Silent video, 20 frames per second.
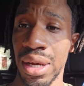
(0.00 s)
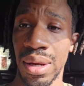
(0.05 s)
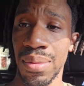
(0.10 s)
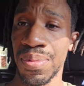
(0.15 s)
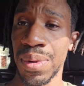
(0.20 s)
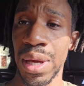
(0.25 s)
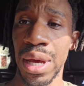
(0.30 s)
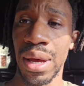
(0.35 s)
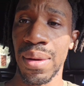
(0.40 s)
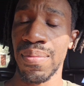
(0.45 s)

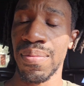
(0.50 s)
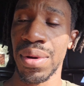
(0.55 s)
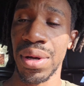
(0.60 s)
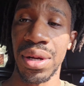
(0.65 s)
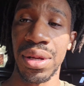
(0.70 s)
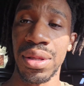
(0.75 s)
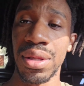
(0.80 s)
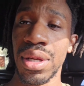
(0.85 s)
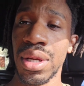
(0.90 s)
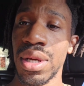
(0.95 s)
up yet,
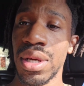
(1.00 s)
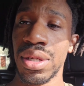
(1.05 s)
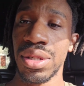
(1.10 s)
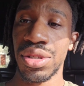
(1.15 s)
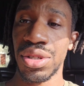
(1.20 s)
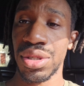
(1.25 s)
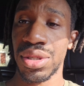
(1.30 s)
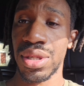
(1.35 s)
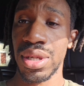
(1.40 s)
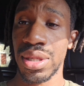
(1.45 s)
but
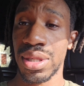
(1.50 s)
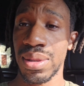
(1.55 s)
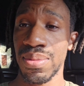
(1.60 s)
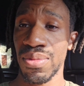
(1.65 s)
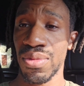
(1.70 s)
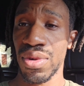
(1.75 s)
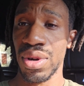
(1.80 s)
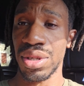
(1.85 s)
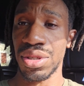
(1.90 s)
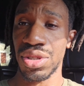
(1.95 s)
just did
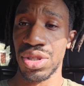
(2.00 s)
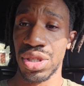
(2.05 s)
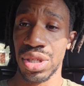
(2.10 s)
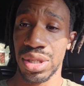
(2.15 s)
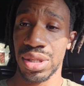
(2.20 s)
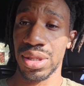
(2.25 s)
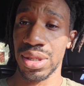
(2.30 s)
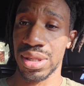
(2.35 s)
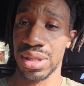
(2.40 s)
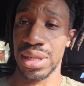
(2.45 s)
some runs
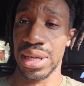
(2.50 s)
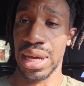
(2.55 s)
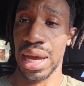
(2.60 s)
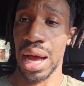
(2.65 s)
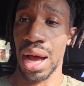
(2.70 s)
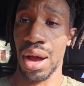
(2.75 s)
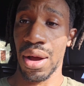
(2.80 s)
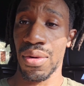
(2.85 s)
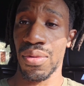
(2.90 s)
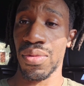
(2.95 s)
just to see
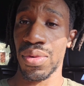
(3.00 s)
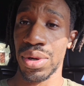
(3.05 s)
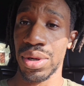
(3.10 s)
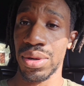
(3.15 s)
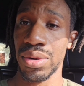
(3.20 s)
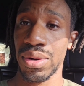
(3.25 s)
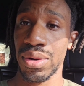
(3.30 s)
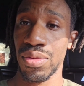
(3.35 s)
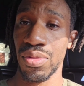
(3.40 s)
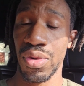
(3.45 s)
how it would
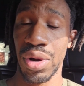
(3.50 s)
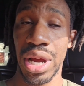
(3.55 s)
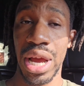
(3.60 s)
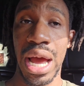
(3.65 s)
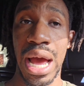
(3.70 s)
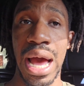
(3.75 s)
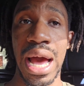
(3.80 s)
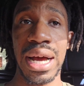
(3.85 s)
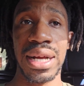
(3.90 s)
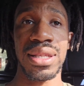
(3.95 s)

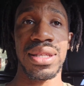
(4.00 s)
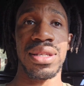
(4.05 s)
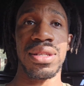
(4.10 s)
react